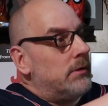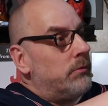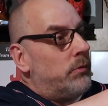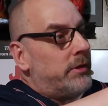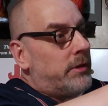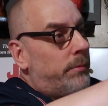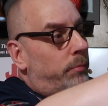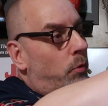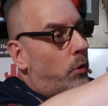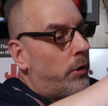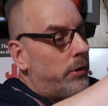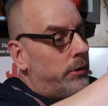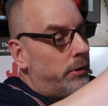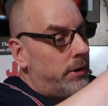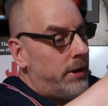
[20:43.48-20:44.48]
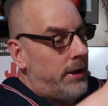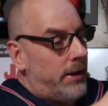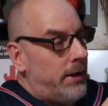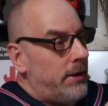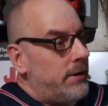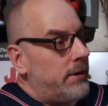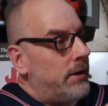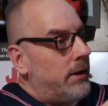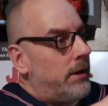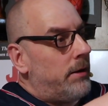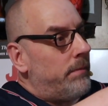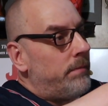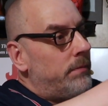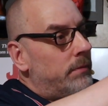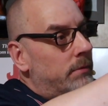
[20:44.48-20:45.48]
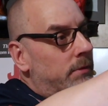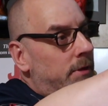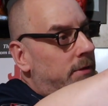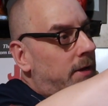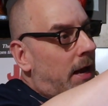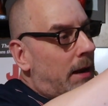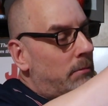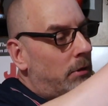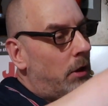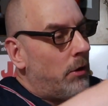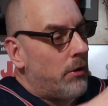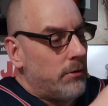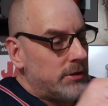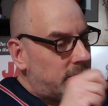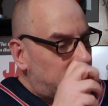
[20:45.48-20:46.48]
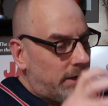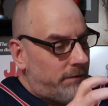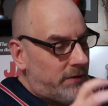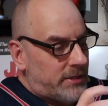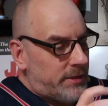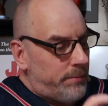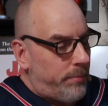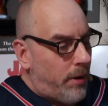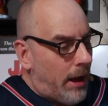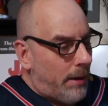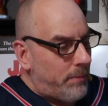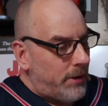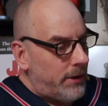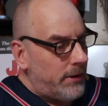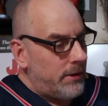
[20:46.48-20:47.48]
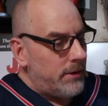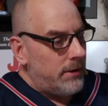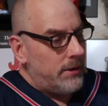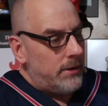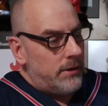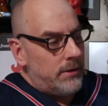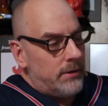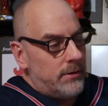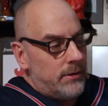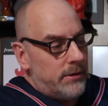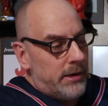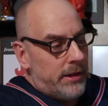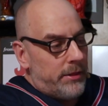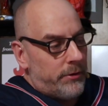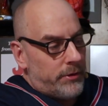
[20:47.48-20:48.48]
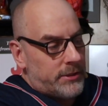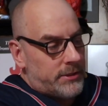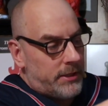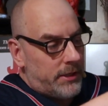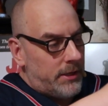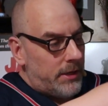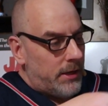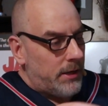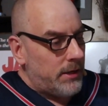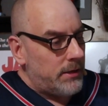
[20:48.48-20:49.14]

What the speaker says: with the border and the Time logo and stuff isn't popping. Neither is the